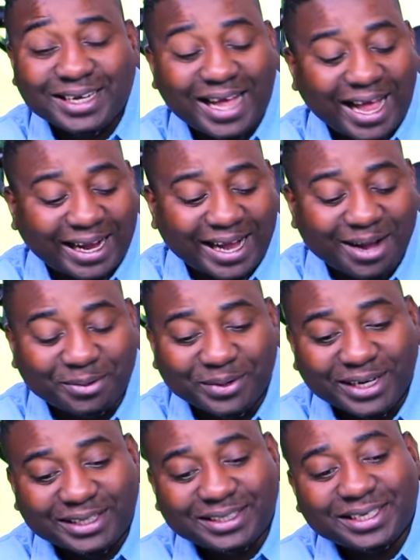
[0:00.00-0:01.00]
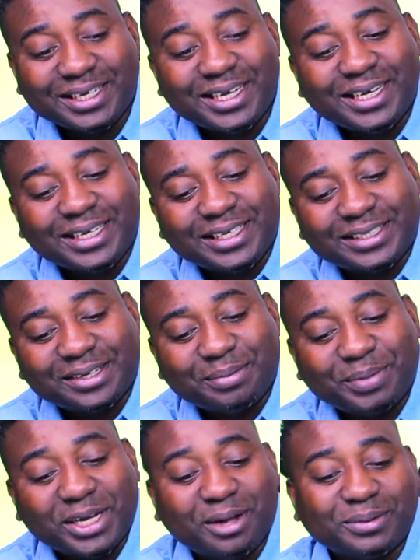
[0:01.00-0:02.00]
I can't wait. So
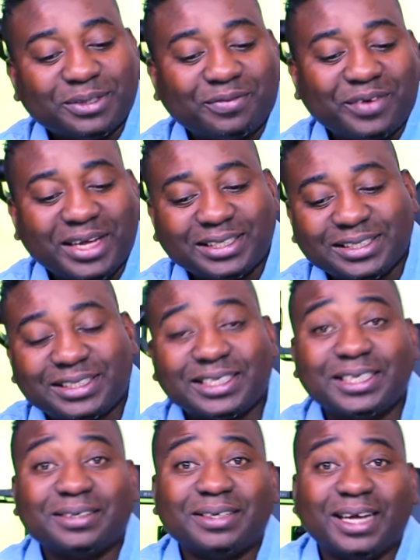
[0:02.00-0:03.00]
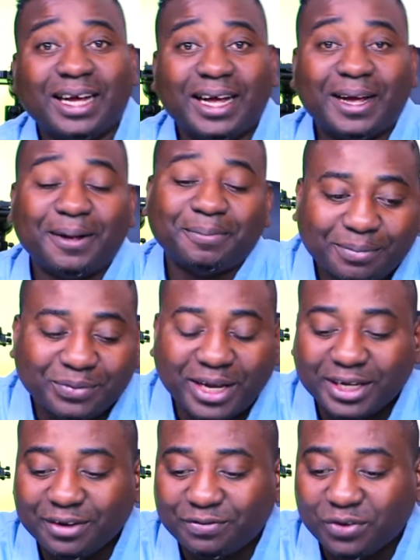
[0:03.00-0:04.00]
big ups to Fantasil.
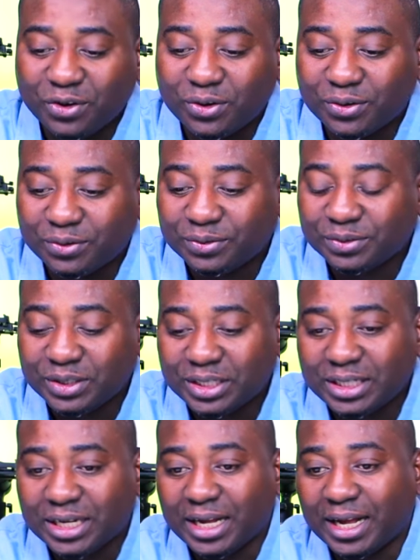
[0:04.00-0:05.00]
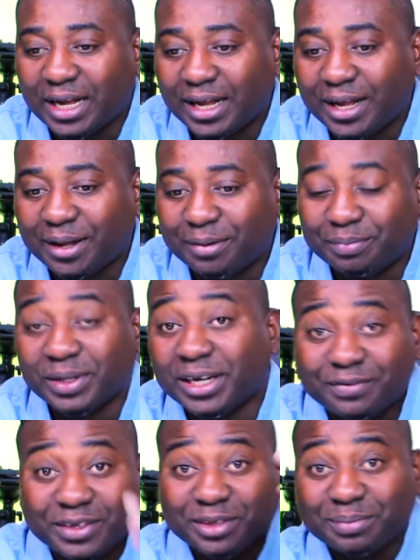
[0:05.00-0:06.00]
Thank you for
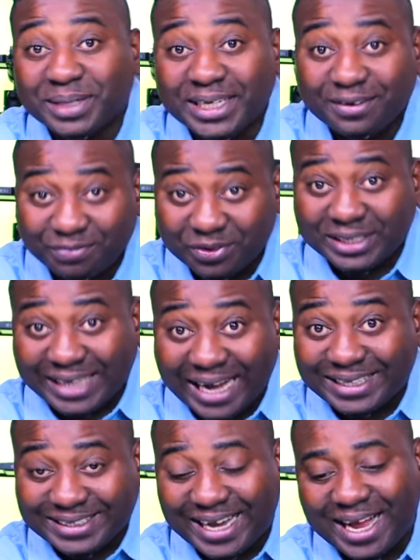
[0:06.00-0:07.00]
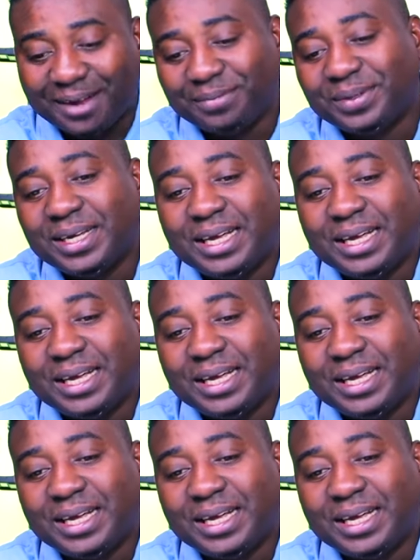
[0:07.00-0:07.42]
believing me for that time.